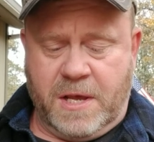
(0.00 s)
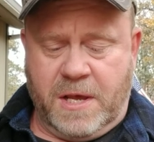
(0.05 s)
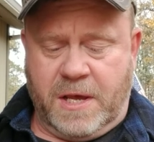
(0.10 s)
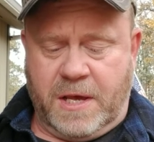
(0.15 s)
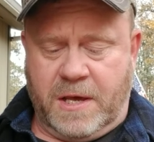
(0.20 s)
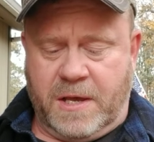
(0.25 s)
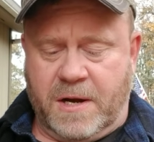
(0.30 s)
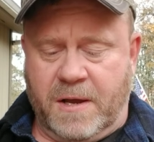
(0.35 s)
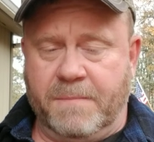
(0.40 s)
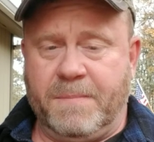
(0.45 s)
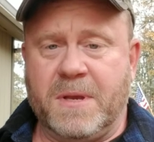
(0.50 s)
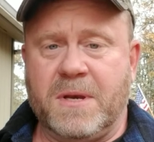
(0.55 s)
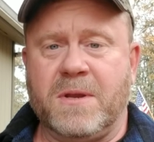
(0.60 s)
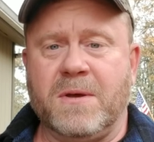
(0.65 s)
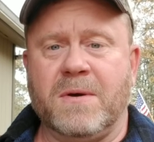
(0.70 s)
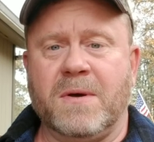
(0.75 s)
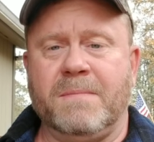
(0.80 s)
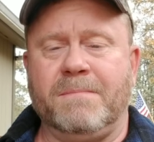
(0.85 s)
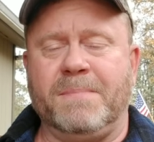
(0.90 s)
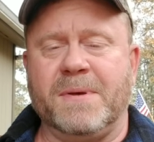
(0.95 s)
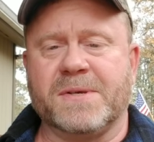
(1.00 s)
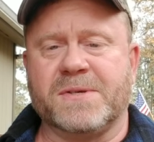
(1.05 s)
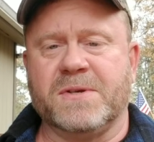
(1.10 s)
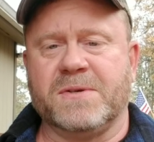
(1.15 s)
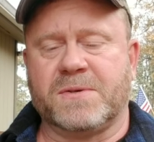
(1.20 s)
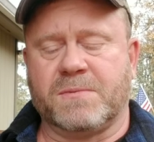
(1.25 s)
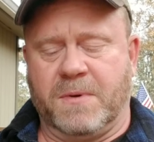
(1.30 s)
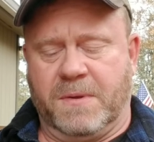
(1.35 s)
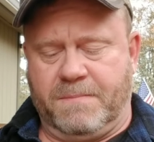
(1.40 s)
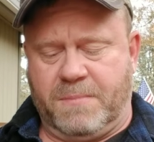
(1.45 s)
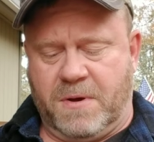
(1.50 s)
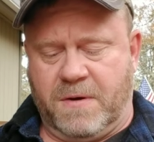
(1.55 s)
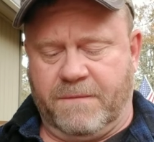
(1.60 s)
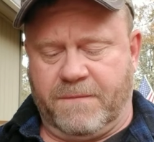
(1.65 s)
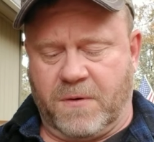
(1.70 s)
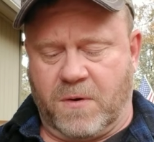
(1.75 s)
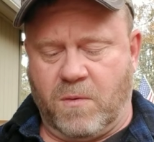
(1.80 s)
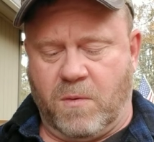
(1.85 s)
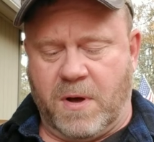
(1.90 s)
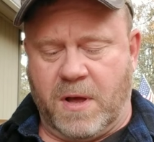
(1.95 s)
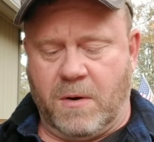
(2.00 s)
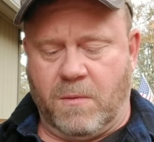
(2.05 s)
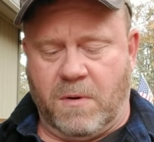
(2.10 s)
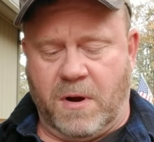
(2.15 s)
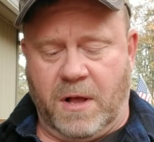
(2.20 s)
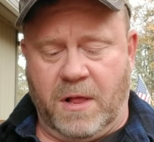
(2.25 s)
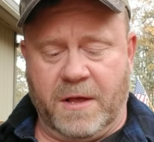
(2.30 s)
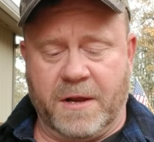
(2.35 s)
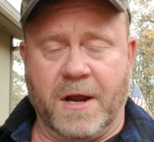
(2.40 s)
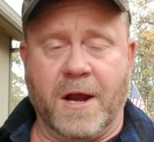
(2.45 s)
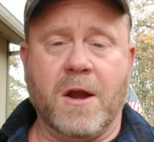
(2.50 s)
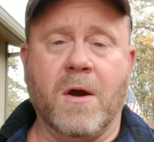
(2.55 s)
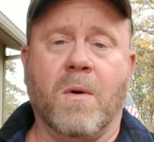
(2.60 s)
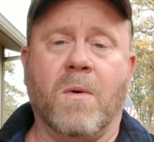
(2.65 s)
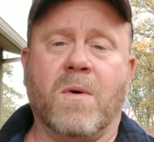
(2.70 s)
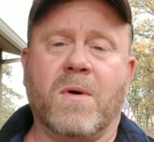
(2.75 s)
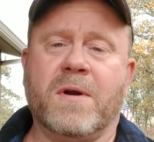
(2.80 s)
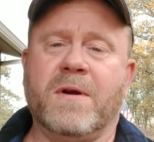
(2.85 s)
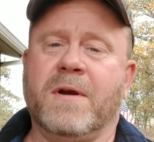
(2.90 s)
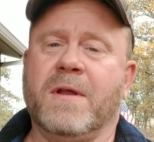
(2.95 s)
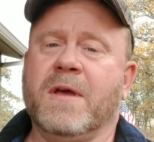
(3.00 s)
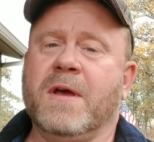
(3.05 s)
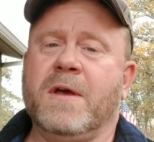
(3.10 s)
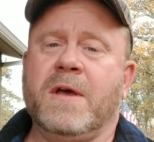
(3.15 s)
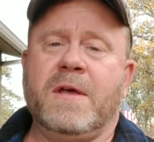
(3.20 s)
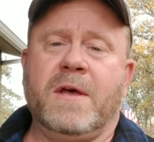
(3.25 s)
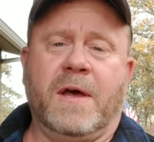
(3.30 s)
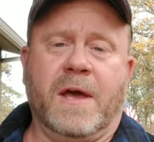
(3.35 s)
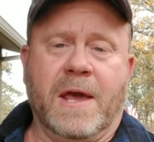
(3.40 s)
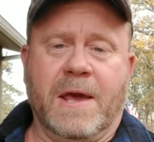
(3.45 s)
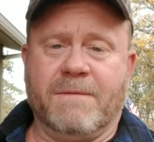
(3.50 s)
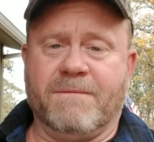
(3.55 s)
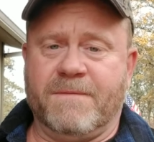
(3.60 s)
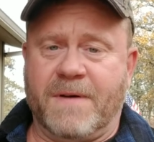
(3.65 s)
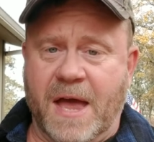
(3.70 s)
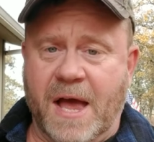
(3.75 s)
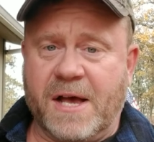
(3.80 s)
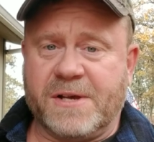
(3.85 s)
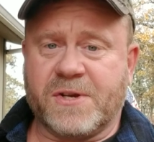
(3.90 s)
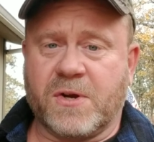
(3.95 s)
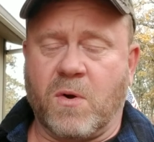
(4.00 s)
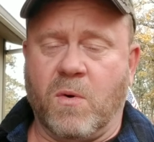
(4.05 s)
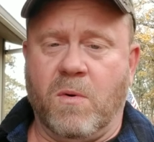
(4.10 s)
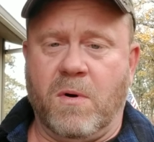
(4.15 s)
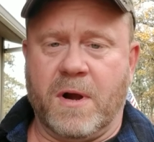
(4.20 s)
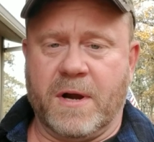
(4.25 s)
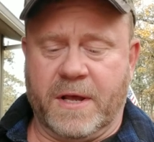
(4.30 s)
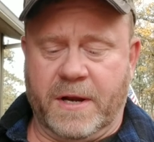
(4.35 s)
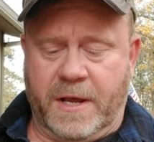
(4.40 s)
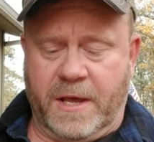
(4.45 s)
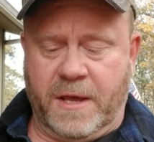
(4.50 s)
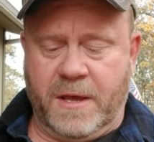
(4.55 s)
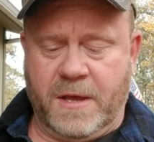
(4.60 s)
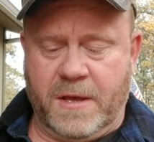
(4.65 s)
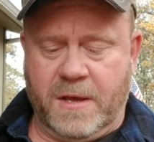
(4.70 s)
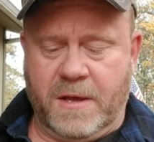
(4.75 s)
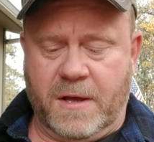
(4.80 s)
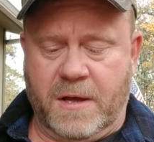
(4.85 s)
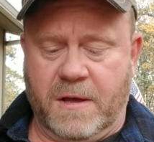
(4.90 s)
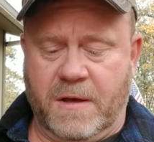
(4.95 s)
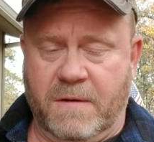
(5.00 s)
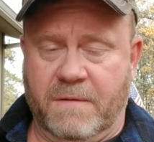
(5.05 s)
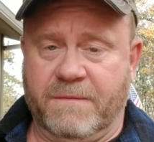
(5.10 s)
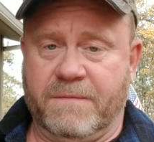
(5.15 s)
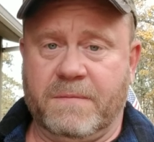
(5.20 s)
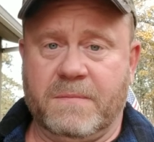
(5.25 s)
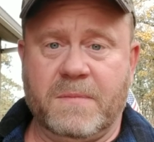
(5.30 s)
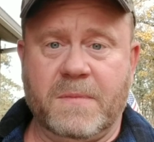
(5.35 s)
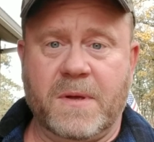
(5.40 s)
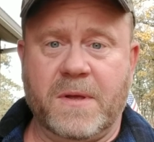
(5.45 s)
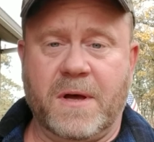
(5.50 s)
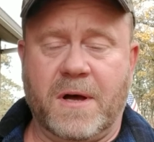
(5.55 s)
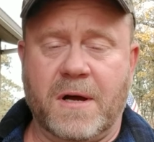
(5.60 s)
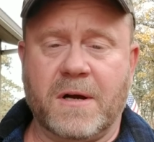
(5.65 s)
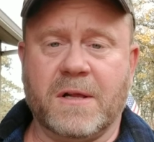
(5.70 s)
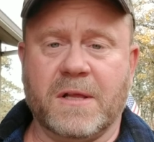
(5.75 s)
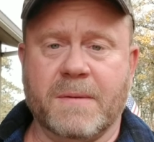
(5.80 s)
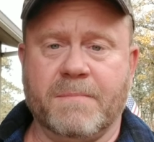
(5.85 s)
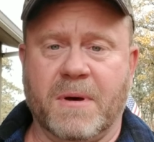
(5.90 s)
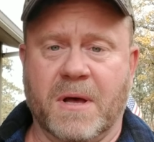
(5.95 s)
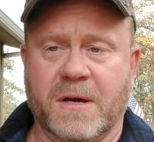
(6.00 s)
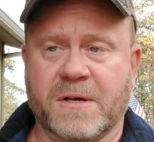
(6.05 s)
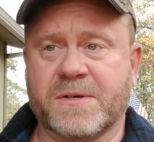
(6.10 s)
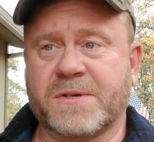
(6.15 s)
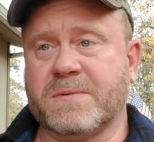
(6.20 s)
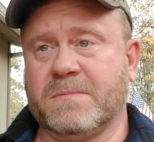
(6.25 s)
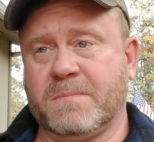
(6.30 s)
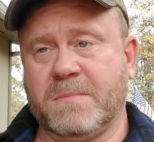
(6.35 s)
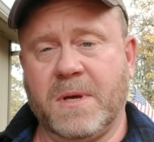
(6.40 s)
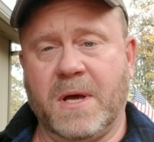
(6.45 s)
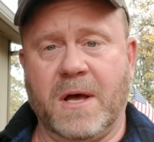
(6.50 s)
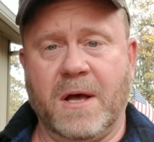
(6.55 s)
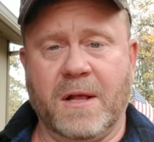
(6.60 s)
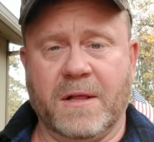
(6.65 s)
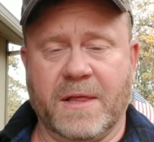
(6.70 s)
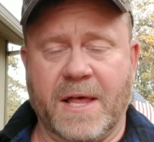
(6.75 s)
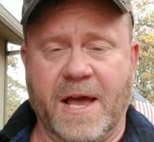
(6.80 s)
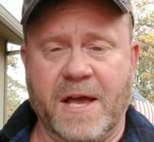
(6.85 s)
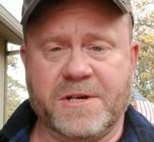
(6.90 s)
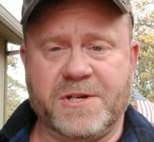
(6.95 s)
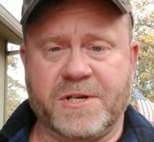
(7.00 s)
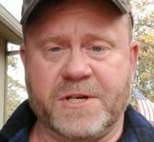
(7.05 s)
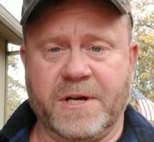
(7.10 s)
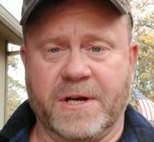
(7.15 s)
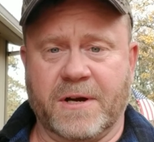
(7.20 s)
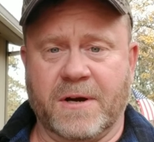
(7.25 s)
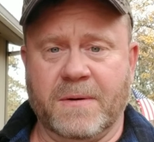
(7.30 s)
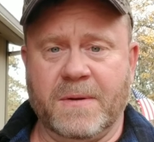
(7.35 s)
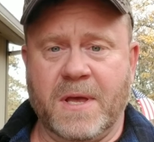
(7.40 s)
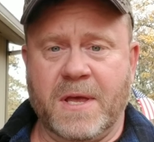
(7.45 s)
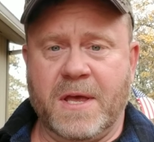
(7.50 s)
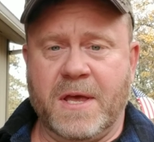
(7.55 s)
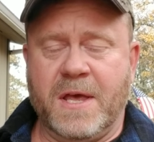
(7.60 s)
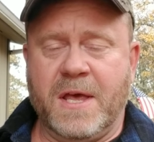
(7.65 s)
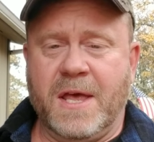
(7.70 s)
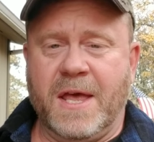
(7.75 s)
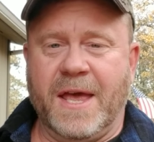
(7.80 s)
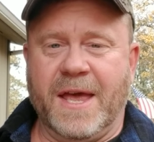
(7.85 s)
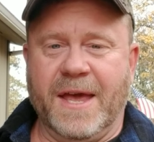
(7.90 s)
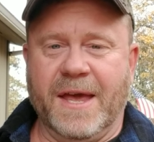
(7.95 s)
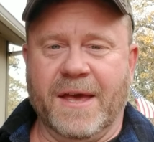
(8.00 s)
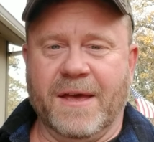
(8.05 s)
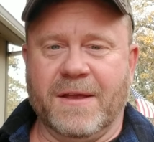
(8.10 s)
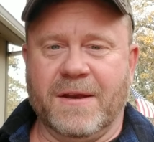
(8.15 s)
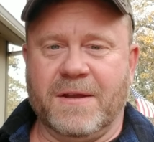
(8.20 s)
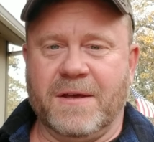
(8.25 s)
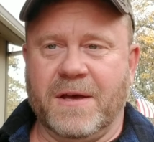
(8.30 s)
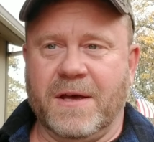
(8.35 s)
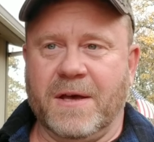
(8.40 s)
And I've been doing business with Bo for quite a while, and I ordered a vast quantity of ugly bugs last year. And